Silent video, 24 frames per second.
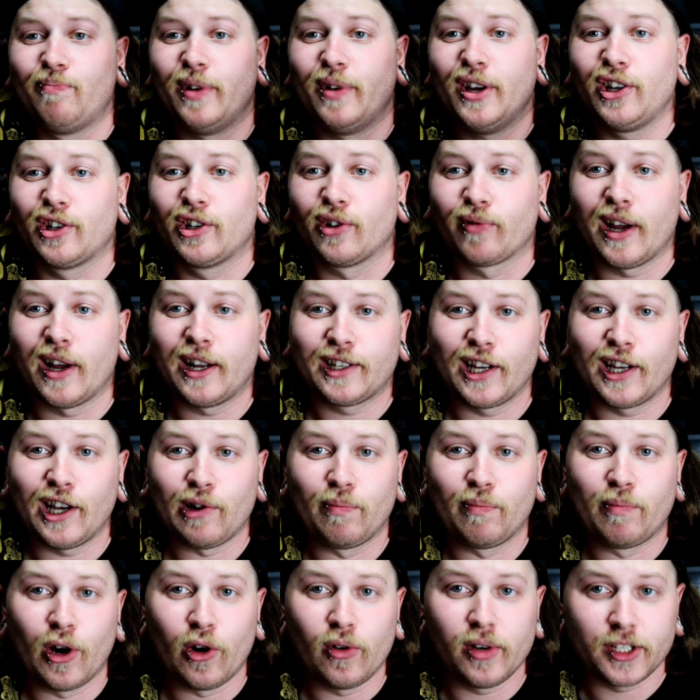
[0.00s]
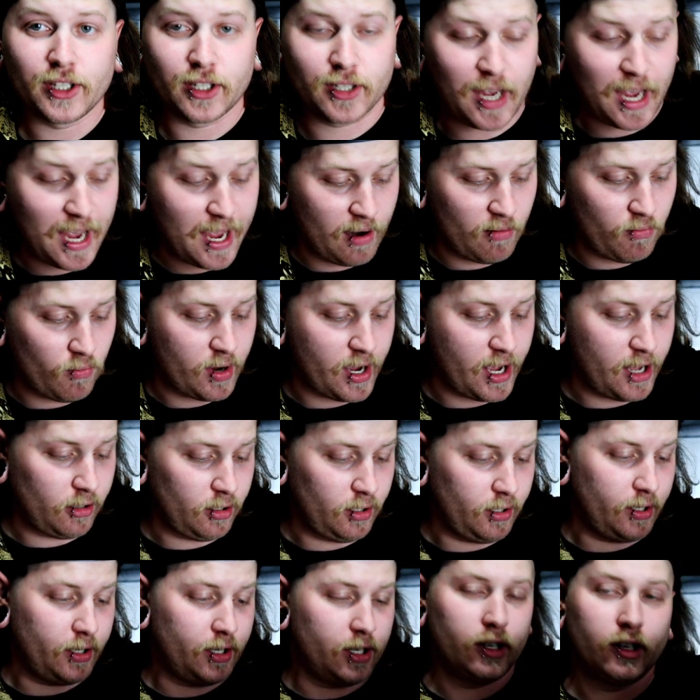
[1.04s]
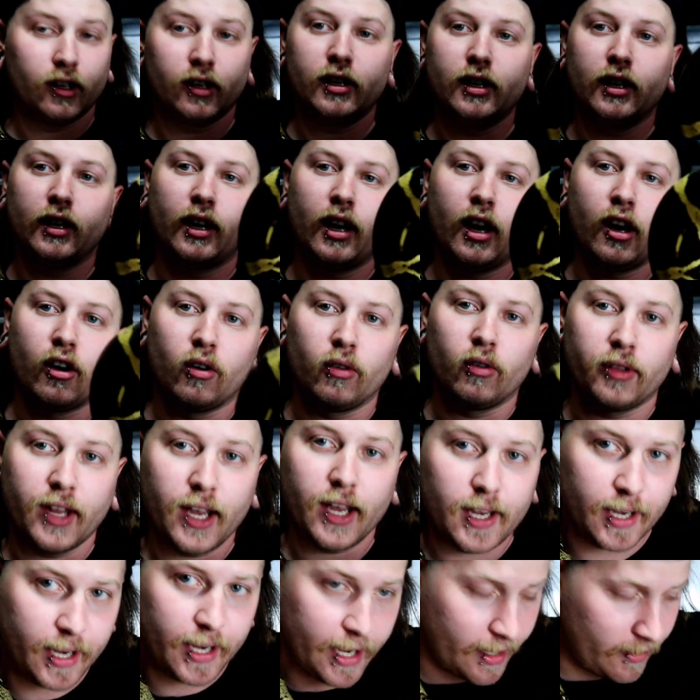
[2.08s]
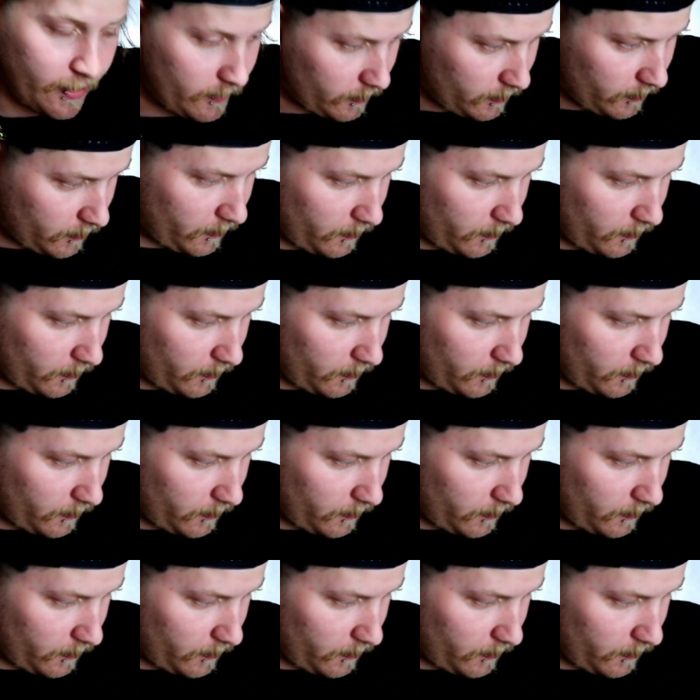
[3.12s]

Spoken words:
big do red-tailed boas get? Well, here you go, Viv,